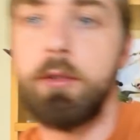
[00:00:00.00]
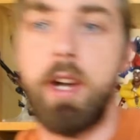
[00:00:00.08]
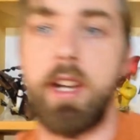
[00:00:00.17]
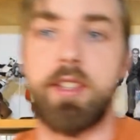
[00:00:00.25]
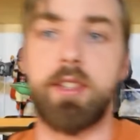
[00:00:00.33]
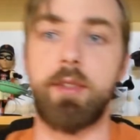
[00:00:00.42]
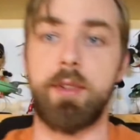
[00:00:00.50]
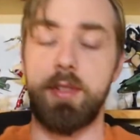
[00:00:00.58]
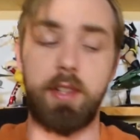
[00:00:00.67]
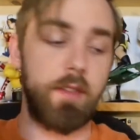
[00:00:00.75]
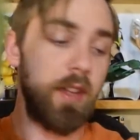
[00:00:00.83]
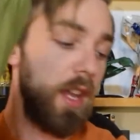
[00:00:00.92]
Crate
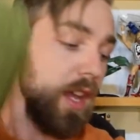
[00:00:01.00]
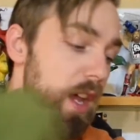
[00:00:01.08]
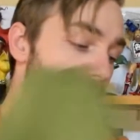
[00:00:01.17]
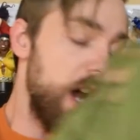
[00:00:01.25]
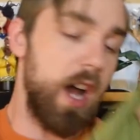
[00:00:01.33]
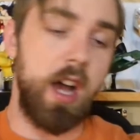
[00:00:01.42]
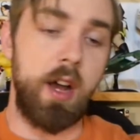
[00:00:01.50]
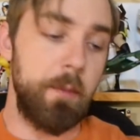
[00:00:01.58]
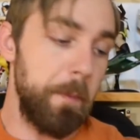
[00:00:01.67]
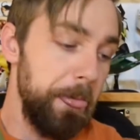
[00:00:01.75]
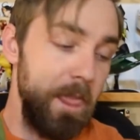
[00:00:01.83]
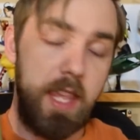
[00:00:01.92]
exclusive.
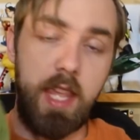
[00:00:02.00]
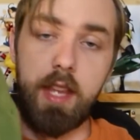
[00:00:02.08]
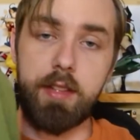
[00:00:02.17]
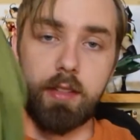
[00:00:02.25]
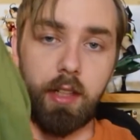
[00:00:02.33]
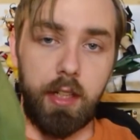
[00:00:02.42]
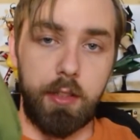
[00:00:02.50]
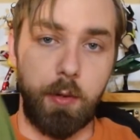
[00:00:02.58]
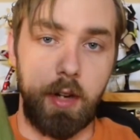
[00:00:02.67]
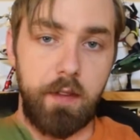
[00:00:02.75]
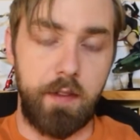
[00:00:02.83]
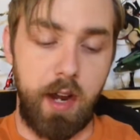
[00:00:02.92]
Easily a
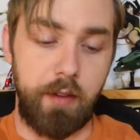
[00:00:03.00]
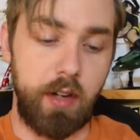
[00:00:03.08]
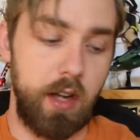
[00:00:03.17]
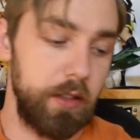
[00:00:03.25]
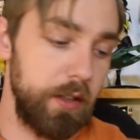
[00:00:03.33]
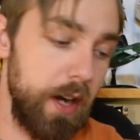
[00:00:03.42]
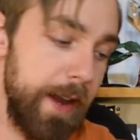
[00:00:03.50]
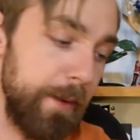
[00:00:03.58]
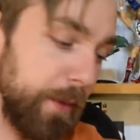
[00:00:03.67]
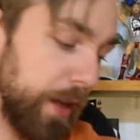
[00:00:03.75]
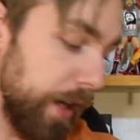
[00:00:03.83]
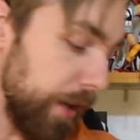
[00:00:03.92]
$25
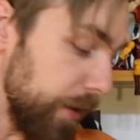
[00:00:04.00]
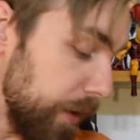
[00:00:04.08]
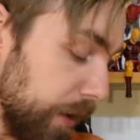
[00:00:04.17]
item there.